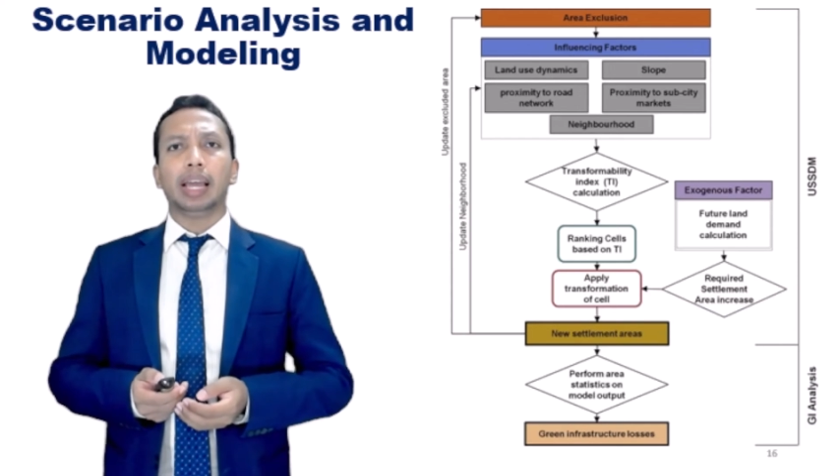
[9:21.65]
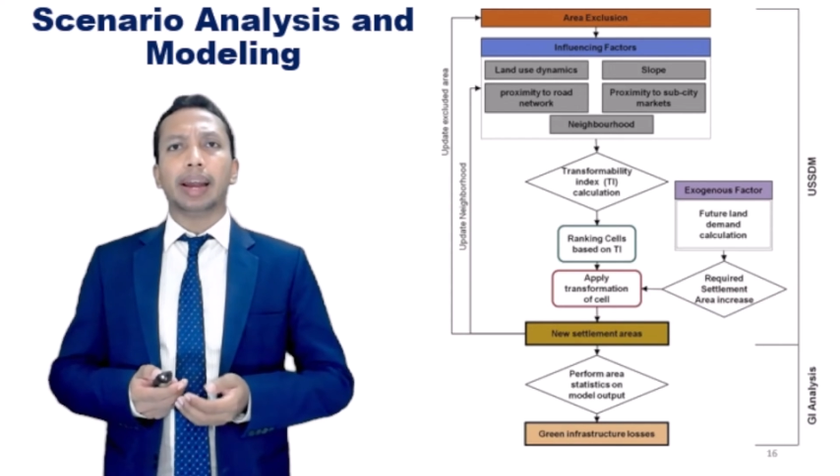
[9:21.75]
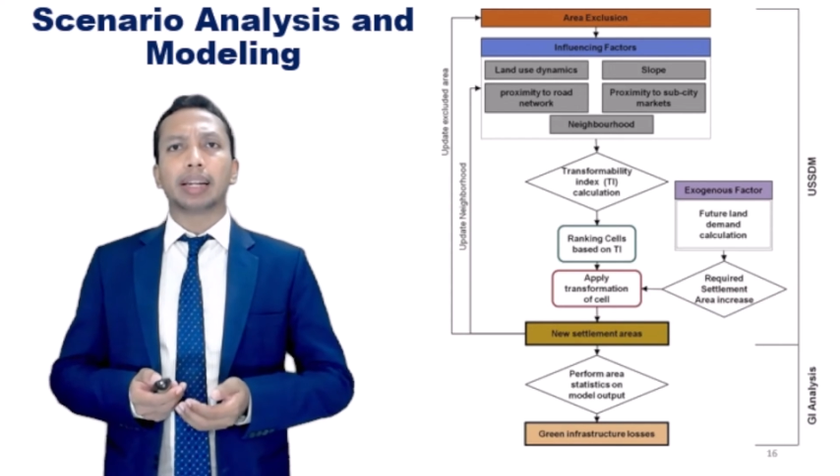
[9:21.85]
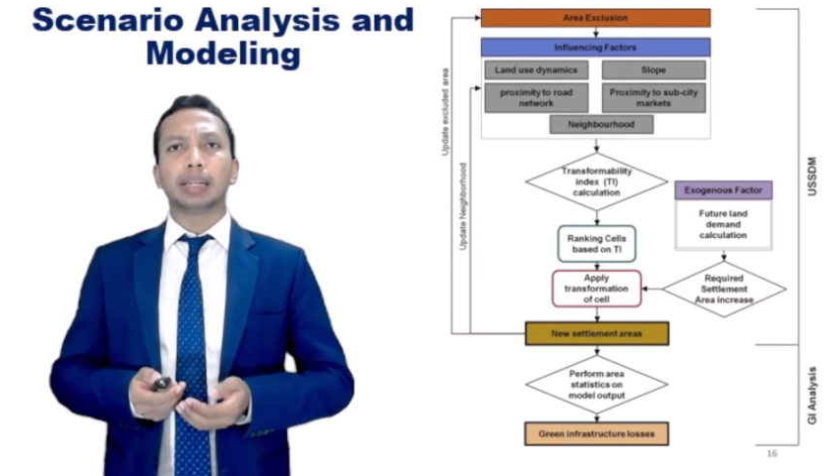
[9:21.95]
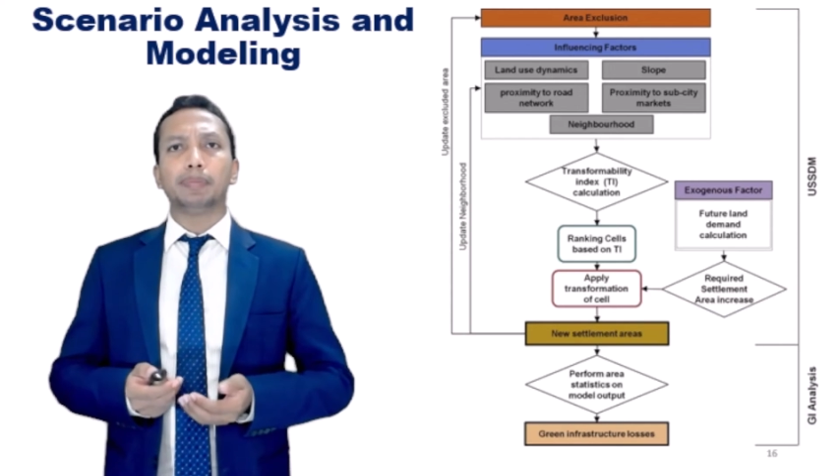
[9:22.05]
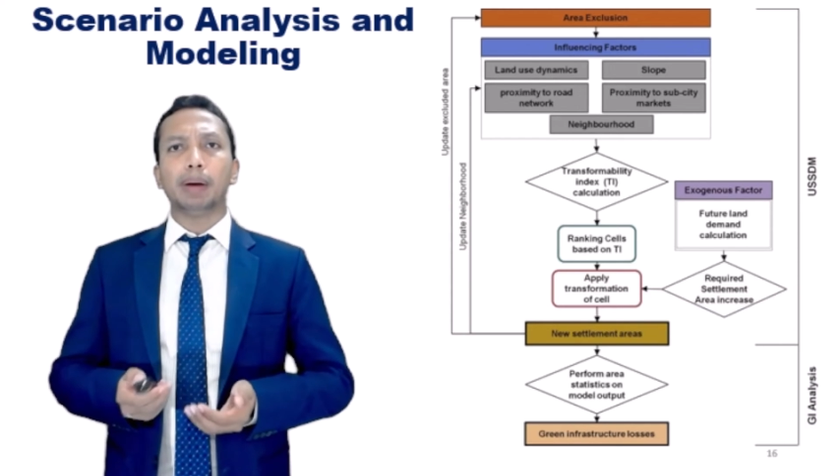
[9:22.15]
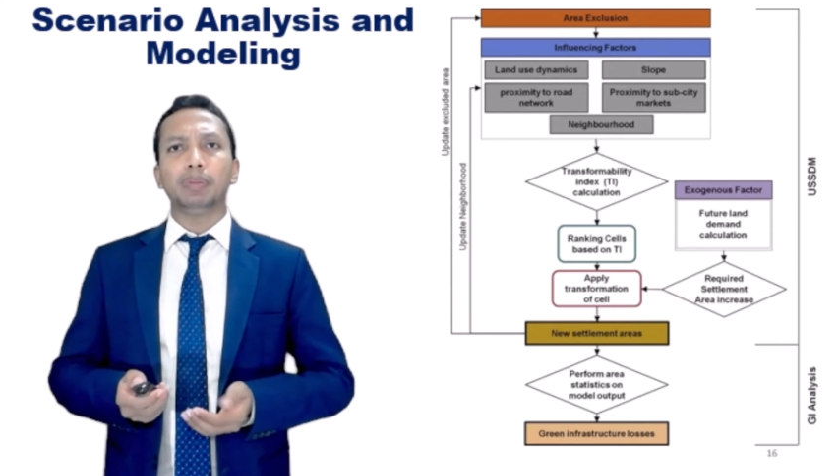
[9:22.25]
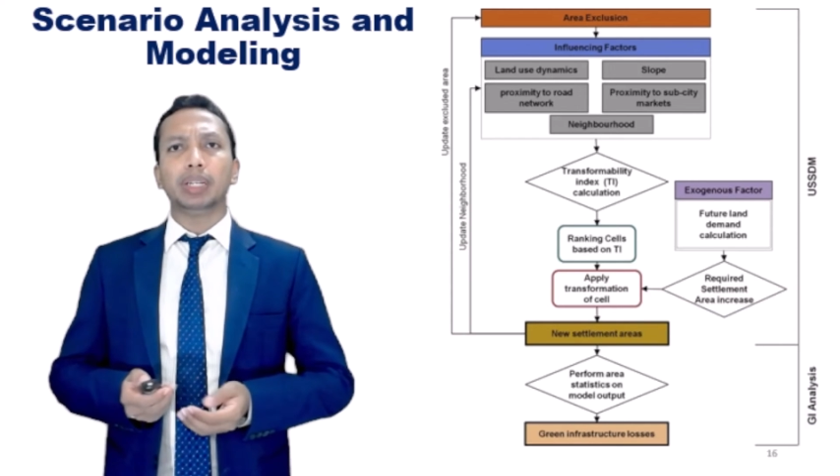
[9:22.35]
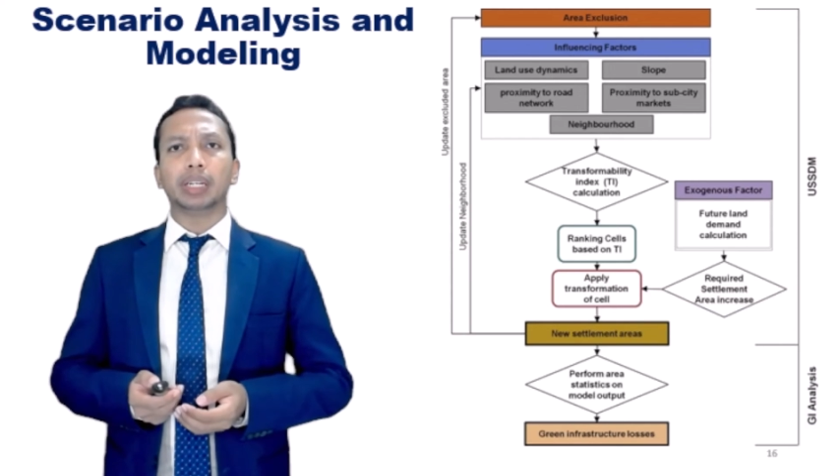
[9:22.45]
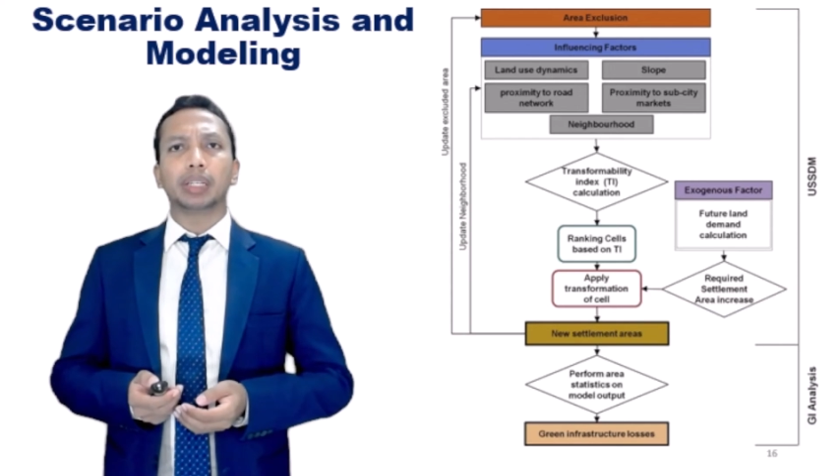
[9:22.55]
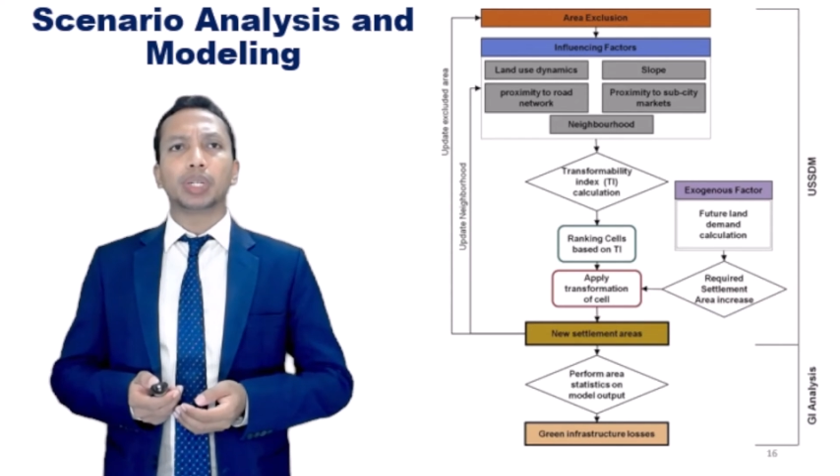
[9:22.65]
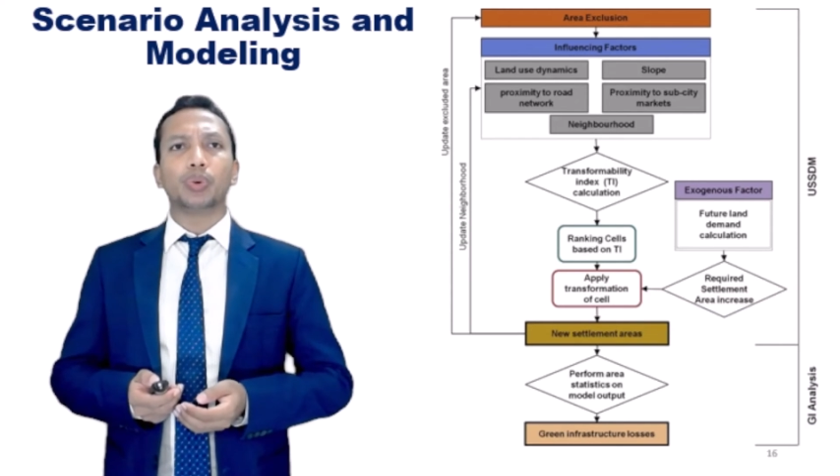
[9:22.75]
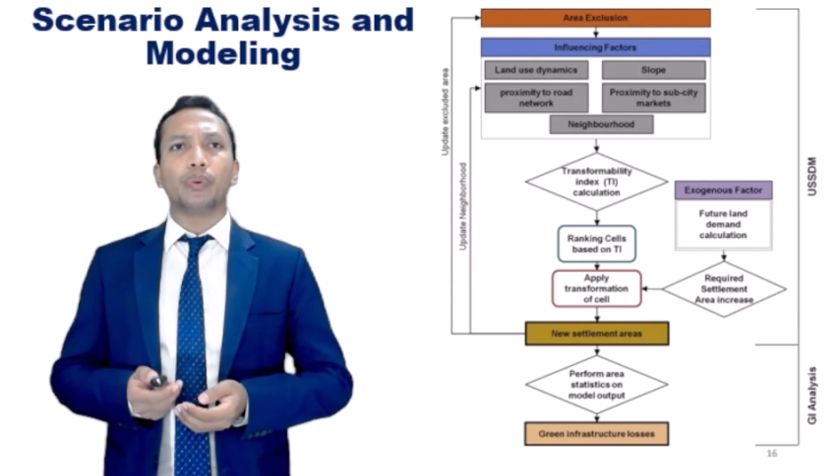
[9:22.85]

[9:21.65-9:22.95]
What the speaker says: and the public to